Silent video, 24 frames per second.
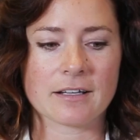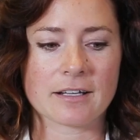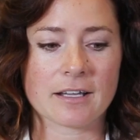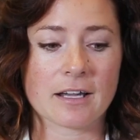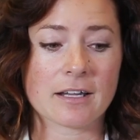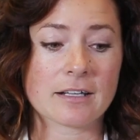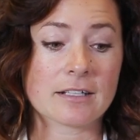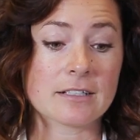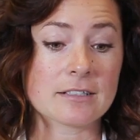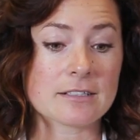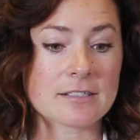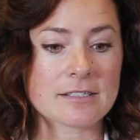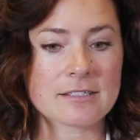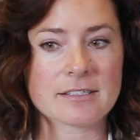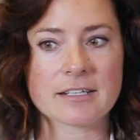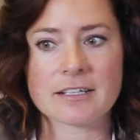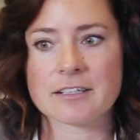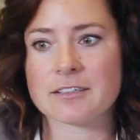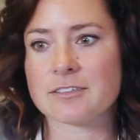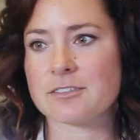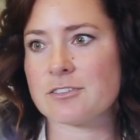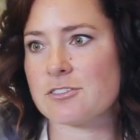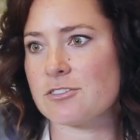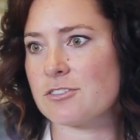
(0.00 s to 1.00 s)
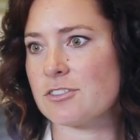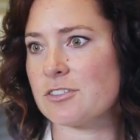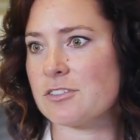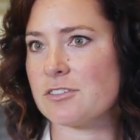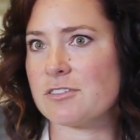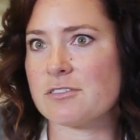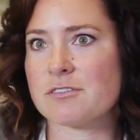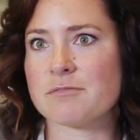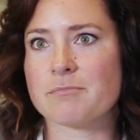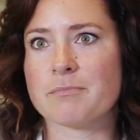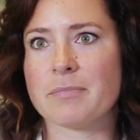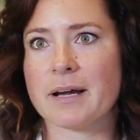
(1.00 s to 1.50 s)
got into sales
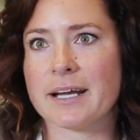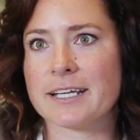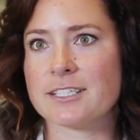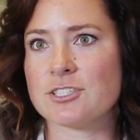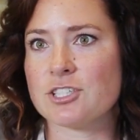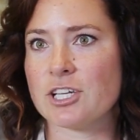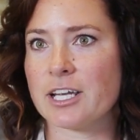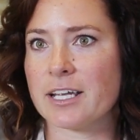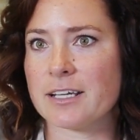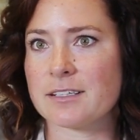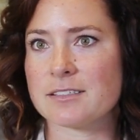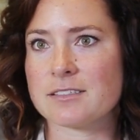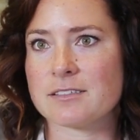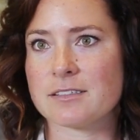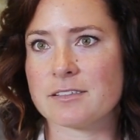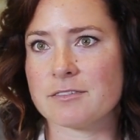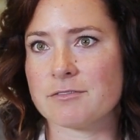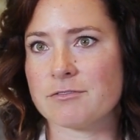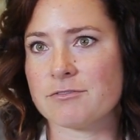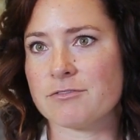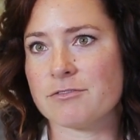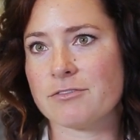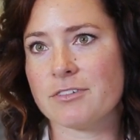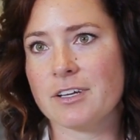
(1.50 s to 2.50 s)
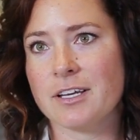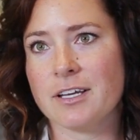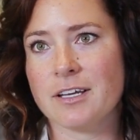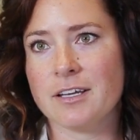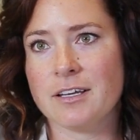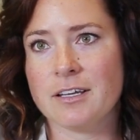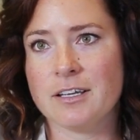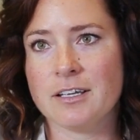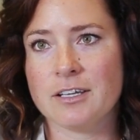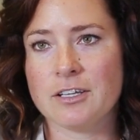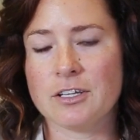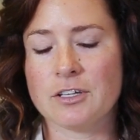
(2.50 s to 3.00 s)
just by chance of,
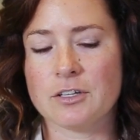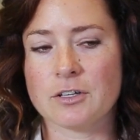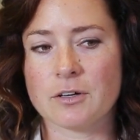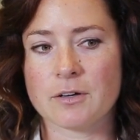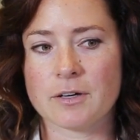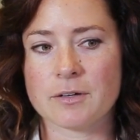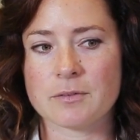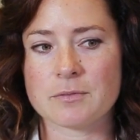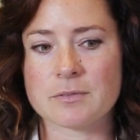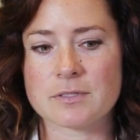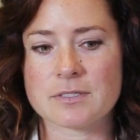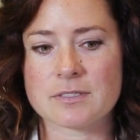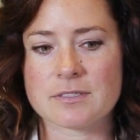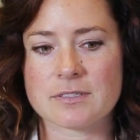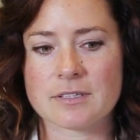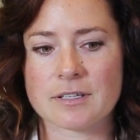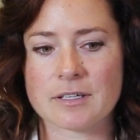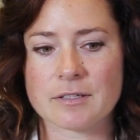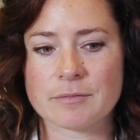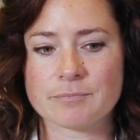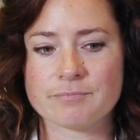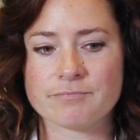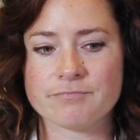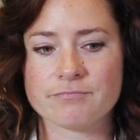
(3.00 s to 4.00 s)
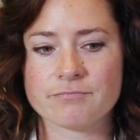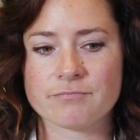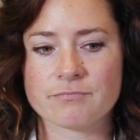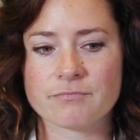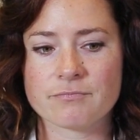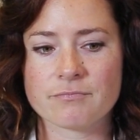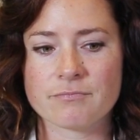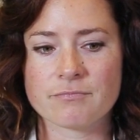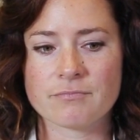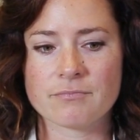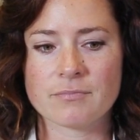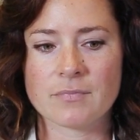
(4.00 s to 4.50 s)
I was
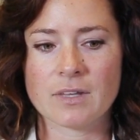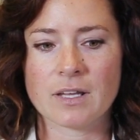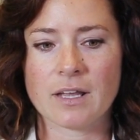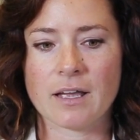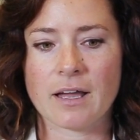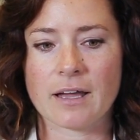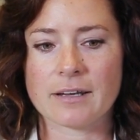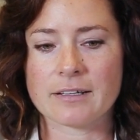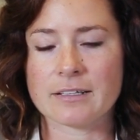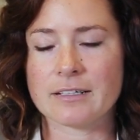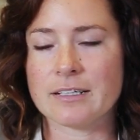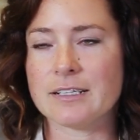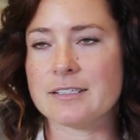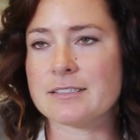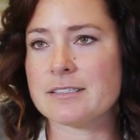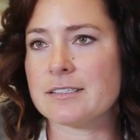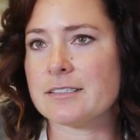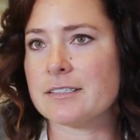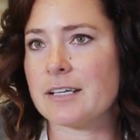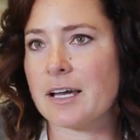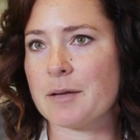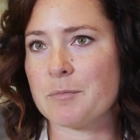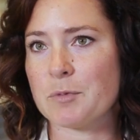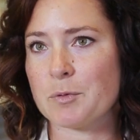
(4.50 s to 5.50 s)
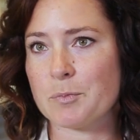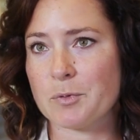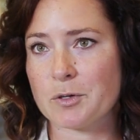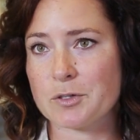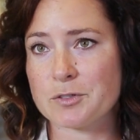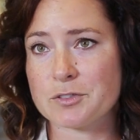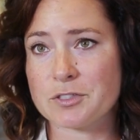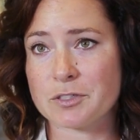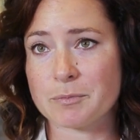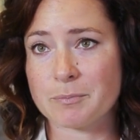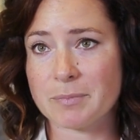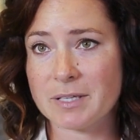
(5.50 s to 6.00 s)
had an easy time
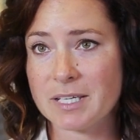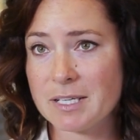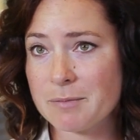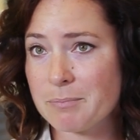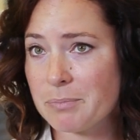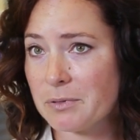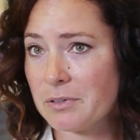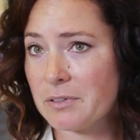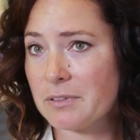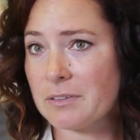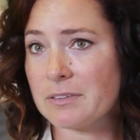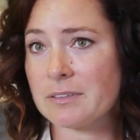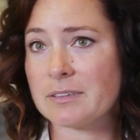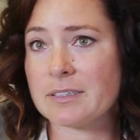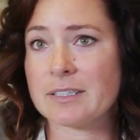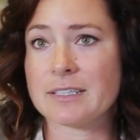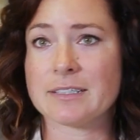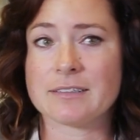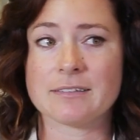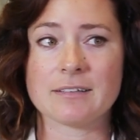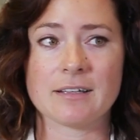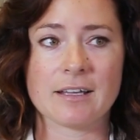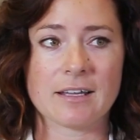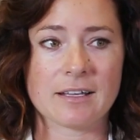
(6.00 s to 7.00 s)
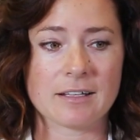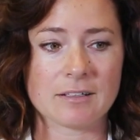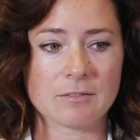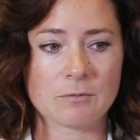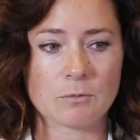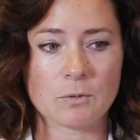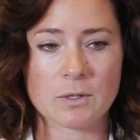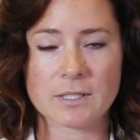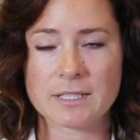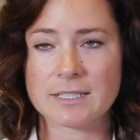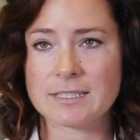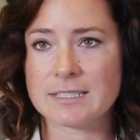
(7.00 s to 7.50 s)
approaching people
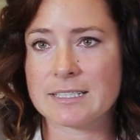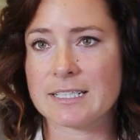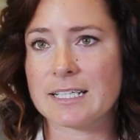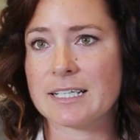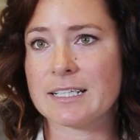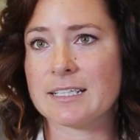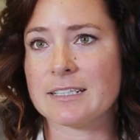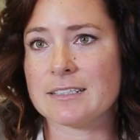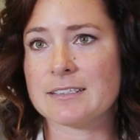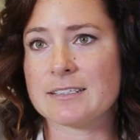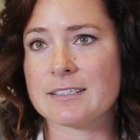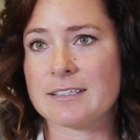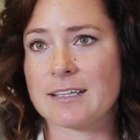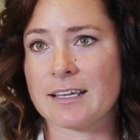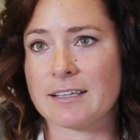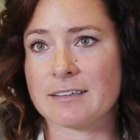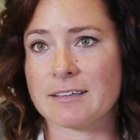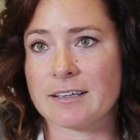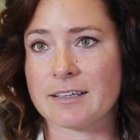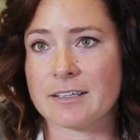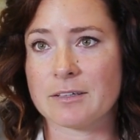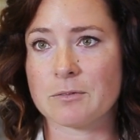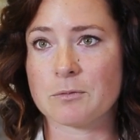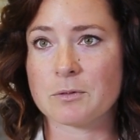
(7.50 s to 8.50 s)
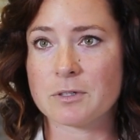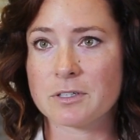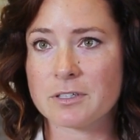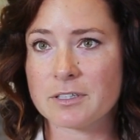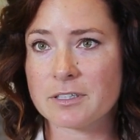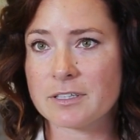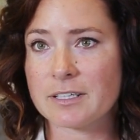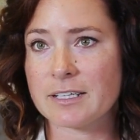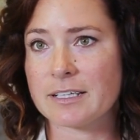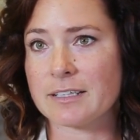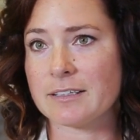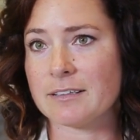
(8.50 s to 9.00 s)
and wanted to get into that line of
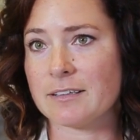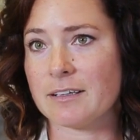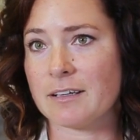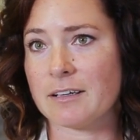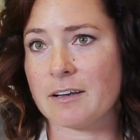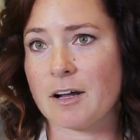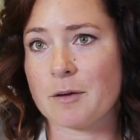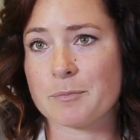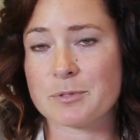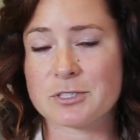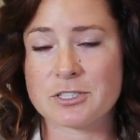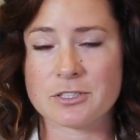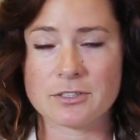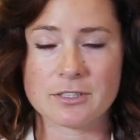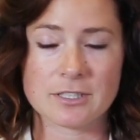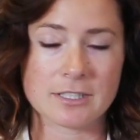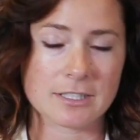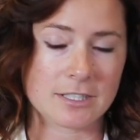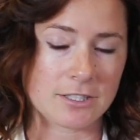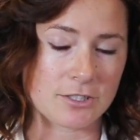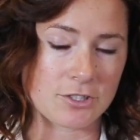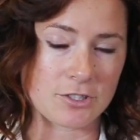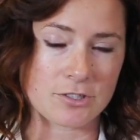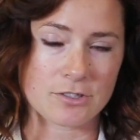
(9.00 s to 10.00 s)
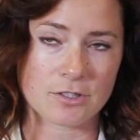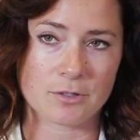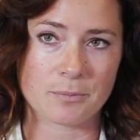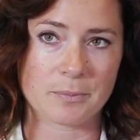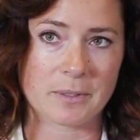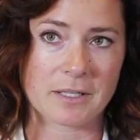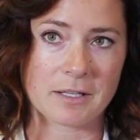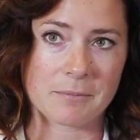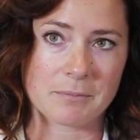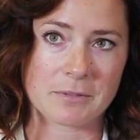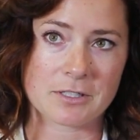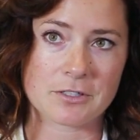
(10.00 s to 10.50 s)
work, and an opportunity just
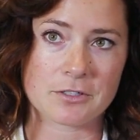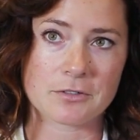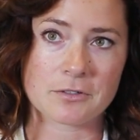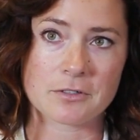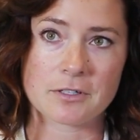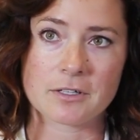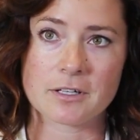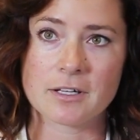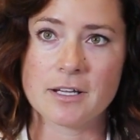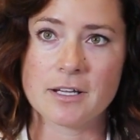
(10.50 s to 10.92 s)
opened up the door.